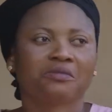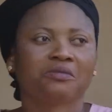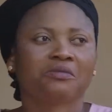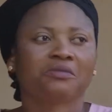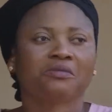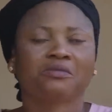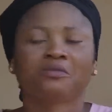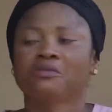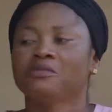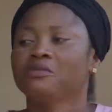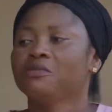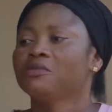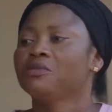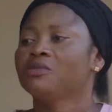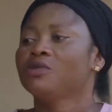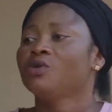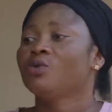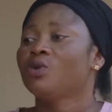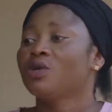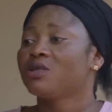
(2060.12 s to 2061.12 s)
You
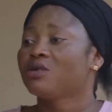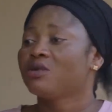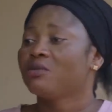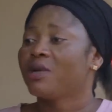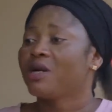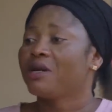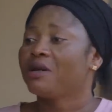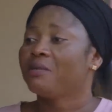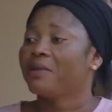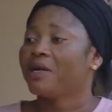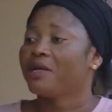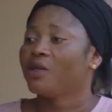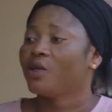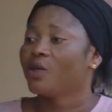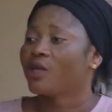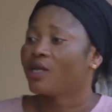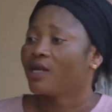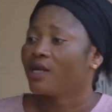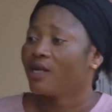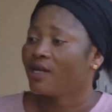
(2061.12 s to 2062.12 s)
want to marry my
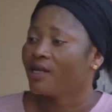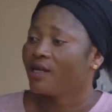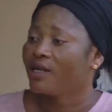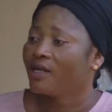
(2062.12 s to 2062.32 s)
daughter?